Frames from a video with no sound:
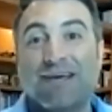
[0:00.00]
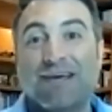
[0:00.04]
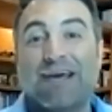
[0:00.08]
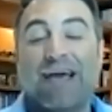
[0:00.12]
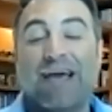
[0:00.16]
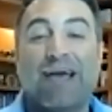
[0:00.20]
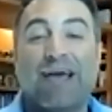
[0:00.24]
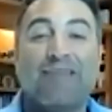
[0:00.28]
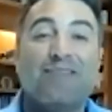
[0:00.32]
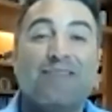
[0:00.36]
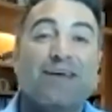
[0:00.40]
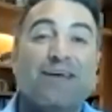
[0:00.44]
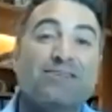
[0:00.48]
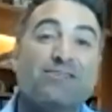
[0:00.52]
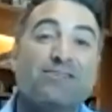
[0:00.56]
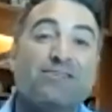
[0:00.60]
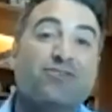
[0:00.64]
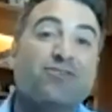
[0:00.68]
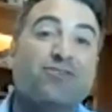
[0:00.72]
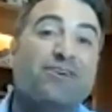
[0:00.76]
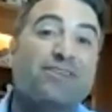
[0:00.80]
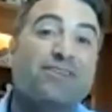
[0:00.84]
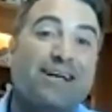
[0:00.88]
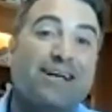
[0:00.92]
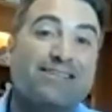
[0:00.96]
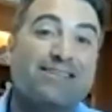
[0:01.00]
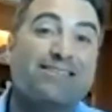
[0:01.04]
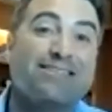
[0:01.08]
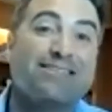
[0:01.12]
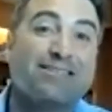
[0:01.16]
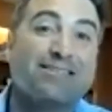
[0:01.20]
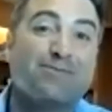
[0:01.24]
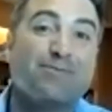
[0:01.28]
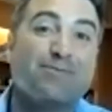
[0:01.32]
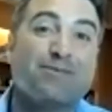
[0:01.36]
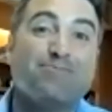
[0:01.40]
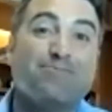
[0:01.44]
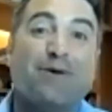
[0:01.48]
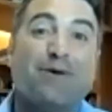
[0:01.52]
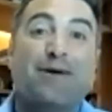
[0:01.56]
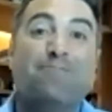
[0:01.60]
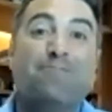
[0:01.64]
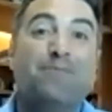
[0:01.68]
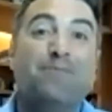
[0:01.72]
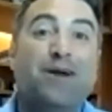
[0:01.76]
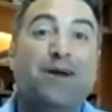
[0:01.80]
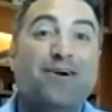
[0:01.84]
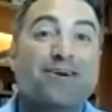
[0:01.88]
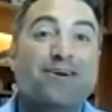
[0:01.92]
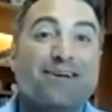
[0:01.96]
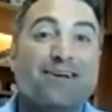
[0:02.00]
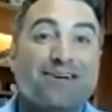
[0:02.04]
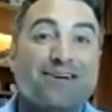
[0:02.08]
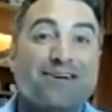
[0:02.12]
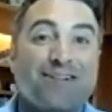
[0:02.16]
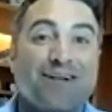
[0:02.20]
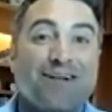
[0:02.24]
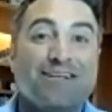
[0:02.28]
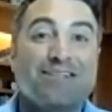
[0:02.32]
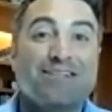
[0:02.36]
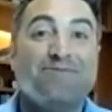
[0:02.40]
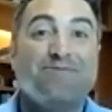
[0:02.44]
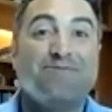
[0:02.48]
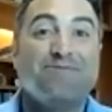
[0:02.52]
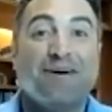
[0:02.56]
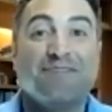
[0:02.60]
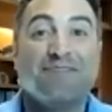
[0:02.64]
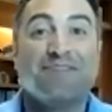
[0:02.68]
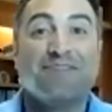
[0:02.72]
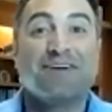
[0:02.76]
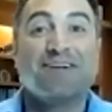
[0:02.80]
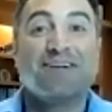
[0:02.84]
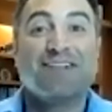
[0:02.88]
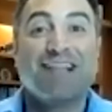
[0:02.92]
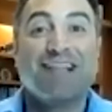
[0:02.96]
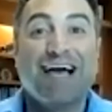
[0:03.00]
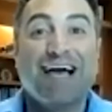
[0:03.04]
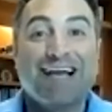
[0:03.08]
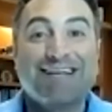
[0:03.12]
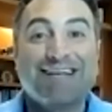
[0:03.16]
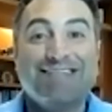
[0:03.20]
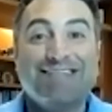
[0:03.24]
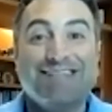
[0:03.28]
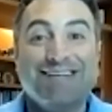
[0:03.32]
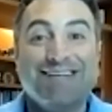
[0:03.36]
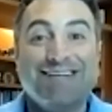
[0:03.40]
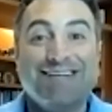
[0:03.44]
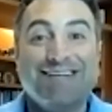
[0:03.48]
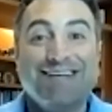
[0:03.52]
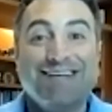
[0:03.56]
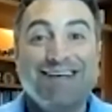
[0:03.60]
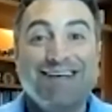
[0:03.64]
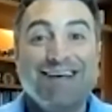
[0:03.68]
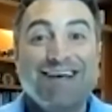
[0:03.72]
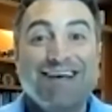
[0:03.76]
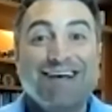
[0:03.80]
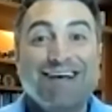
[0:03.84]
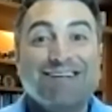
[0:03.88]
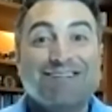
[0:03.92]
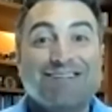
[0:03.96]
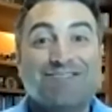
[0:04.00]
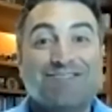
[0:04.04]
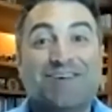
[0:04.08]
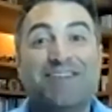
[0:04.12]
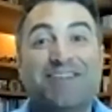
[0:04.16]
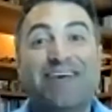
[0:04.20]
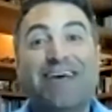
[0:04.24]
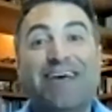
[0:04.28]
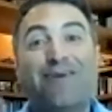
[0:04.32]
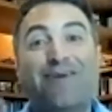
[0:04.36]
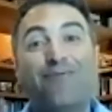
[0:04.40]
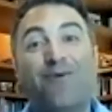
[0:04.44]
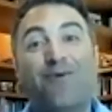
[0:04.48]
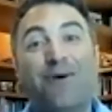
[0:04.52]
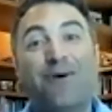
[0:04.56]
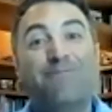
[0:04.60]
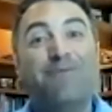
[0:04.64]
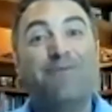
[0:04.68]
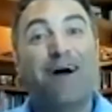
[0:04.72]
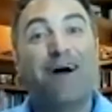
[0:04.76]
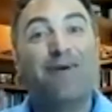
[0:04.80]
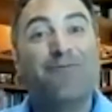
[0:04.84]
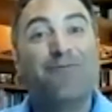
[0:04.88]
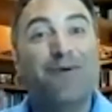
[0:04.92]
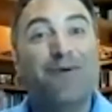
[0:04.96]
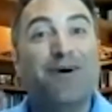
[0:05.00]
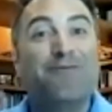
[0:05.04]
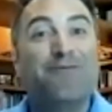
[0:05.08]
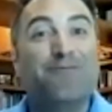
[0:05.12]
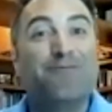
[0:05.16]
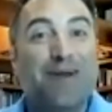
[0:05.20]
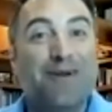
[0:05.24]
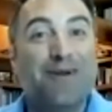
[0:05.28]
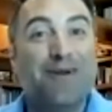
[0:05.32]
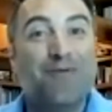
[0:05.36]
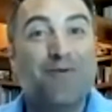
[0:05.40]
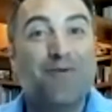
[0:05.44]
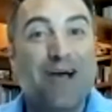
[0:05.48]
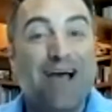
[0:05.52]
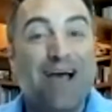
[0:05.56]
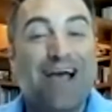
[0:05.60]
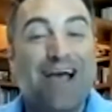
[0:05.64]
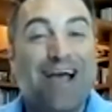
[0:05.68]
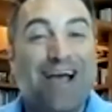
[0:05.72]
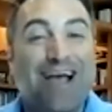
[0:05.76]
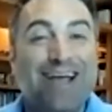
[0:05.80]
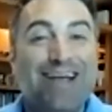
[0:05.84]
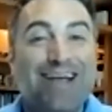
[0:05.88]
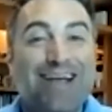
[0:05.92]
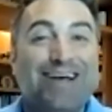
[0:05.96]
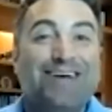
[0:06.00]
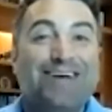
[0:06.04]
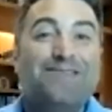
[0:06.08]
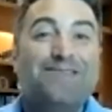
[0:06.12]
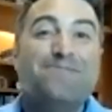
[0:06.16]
And then during that 6 months, my American clients felt neglected, so they one by one went away.